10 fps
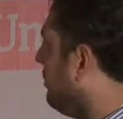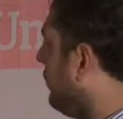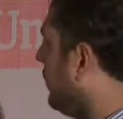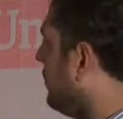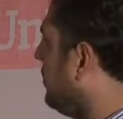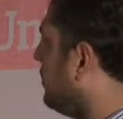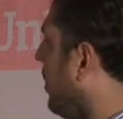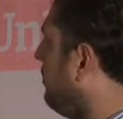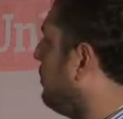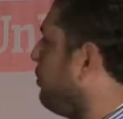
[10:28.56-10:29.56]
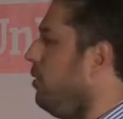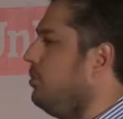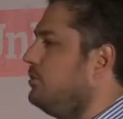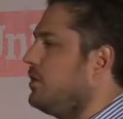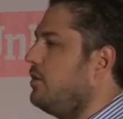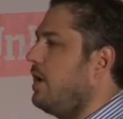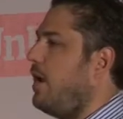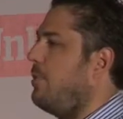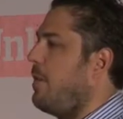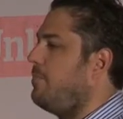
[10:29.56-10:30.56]
This is the types of problems that
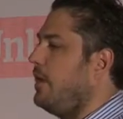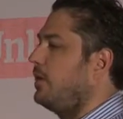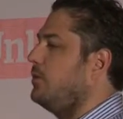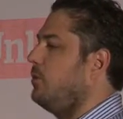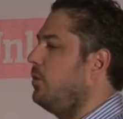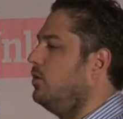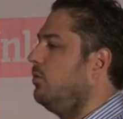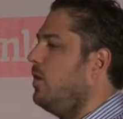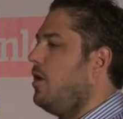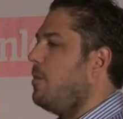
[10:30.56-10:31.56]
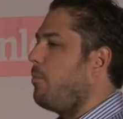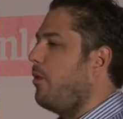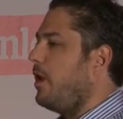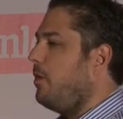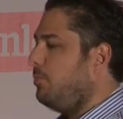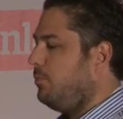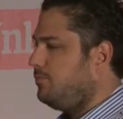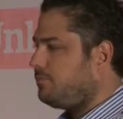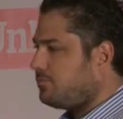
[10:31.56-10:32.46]
app indexing will bring up.